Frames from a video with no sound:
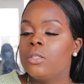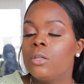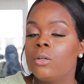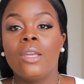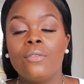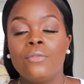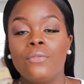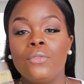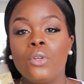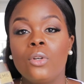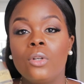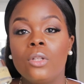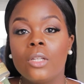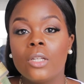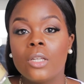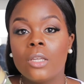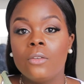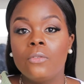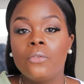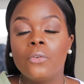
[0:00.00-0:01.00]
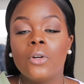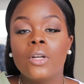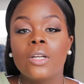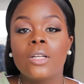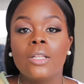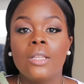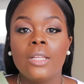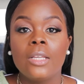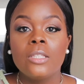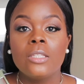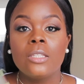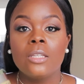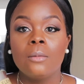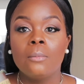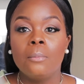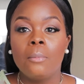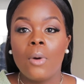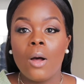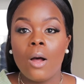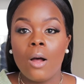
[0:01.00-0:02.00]
So if you're looking for a
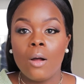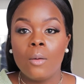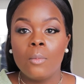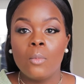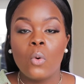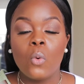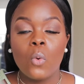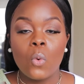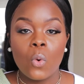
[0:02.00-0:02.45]
cleansing balm,